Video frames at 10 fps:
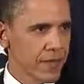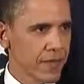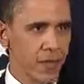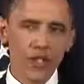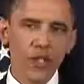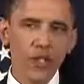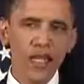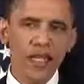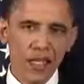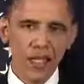But it should
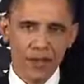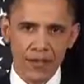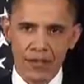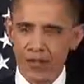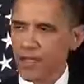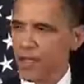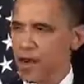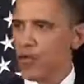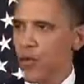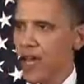be clear to
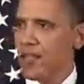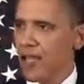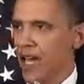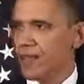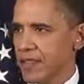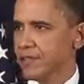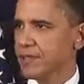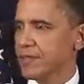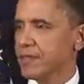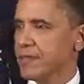those around Gaddafi
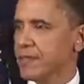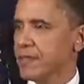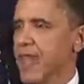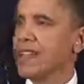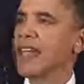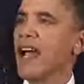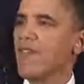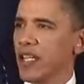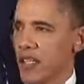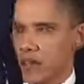and to
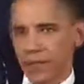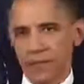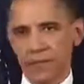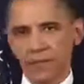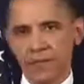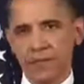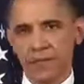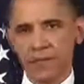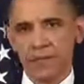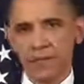every Libyan
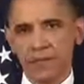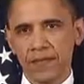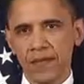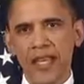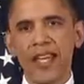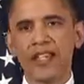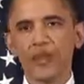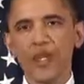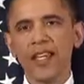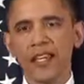that
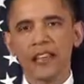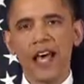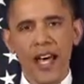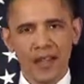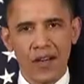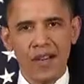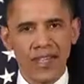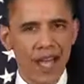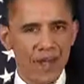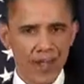history is not on
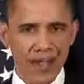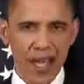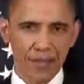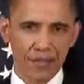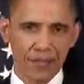Gaddafi's side.